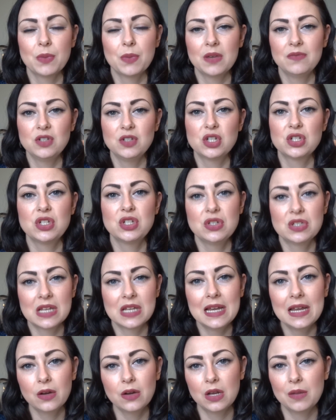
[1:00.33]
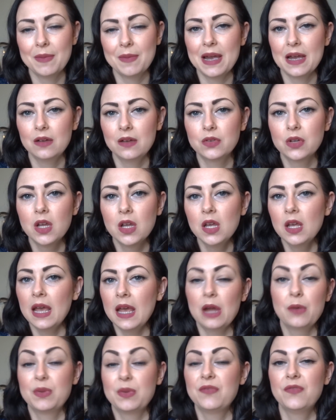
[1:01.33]
but if you just use a little amount,
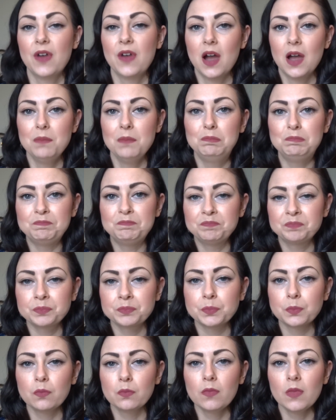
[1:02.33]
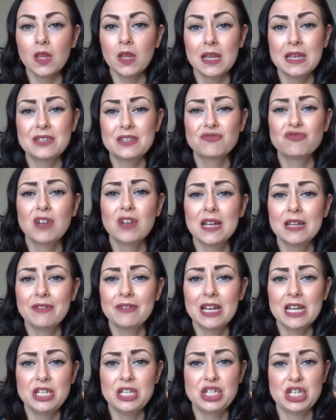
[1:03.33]
it'll be fine. It's
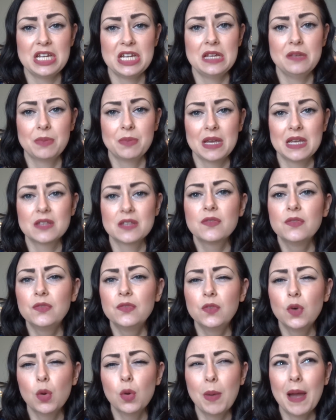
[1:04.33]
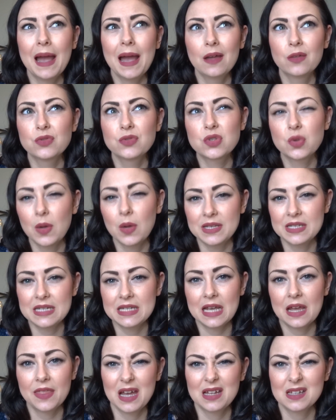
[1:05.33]
really cheap. It's
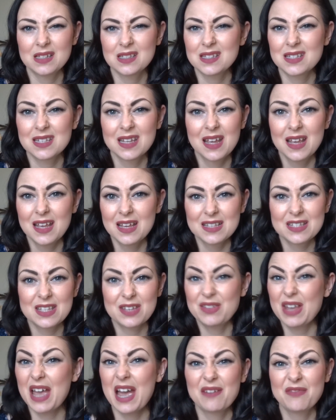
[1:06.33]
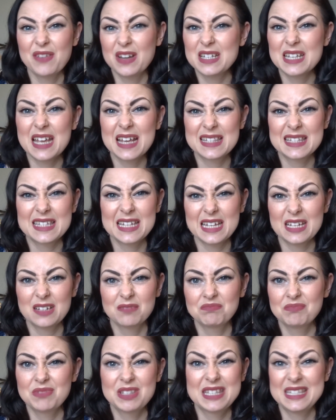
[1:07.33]
£4.20, I think. And so yeah, fantastic
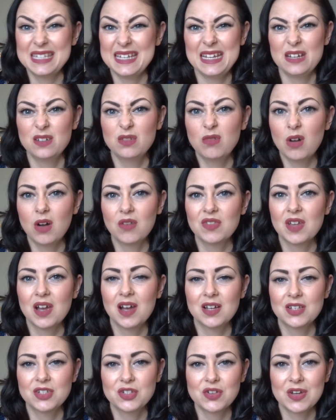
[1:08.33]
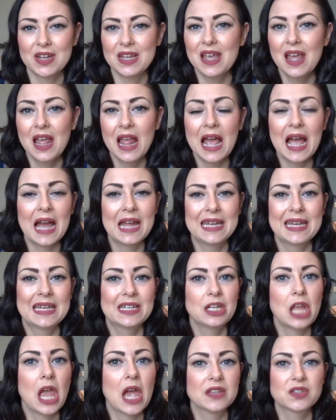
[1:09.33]
steal on the high street and
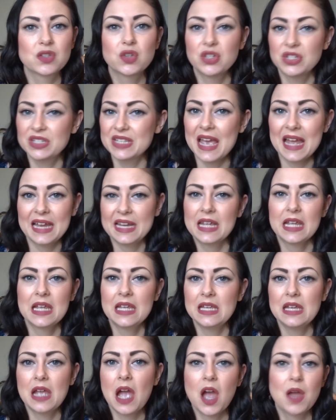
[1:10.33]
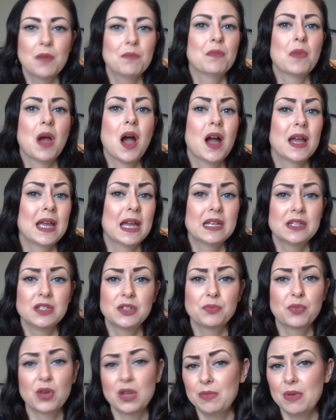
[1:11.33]
as good as any high-end
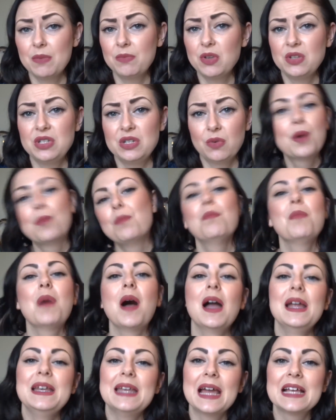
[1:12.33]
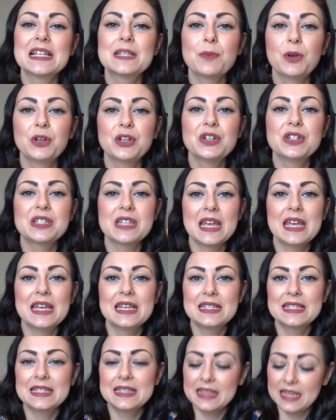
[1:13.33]
premium beauty one. My next product
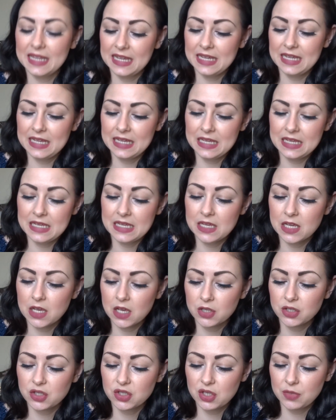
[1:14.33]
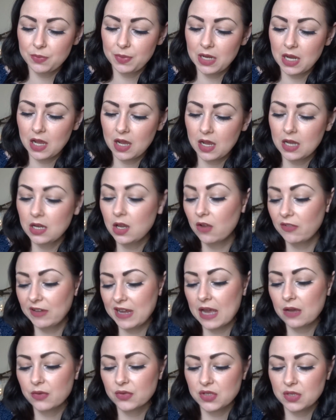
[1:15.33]
is the
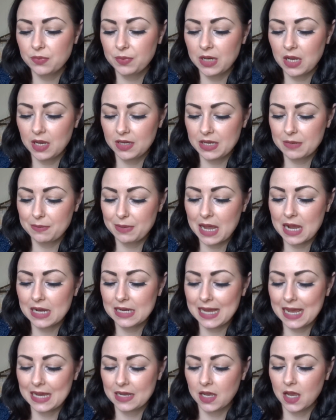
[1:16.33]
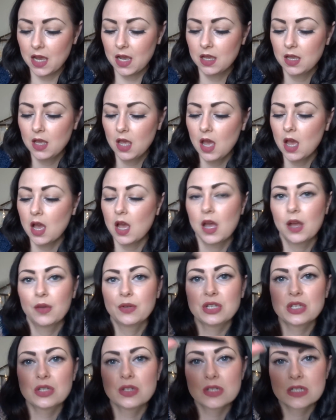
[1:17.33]
L'Oreal Superliner Black Lacquer,
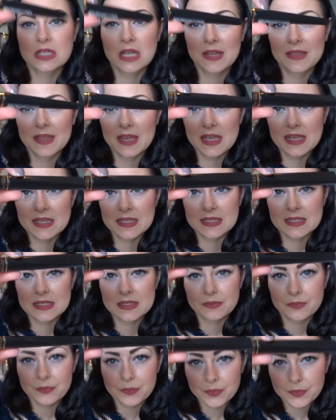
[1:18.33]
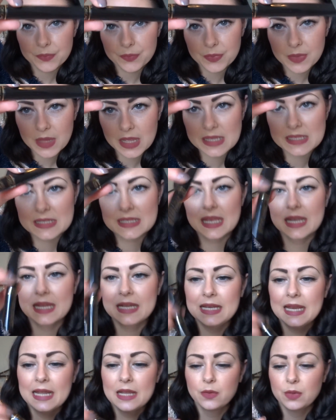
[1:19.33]
which looks like this. It's
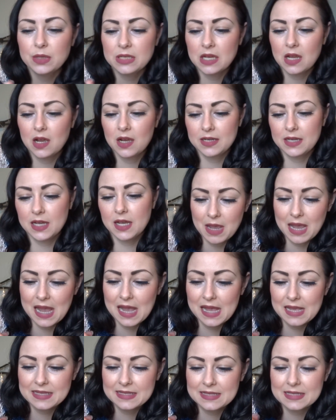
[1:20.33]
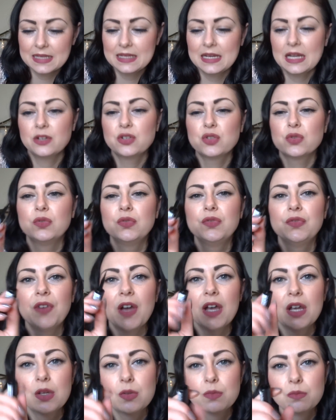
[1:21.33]
a liquid liner. It has an actual
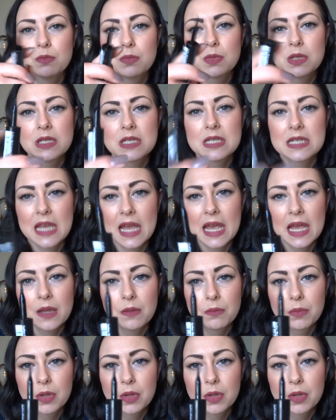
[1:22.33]
foam tip,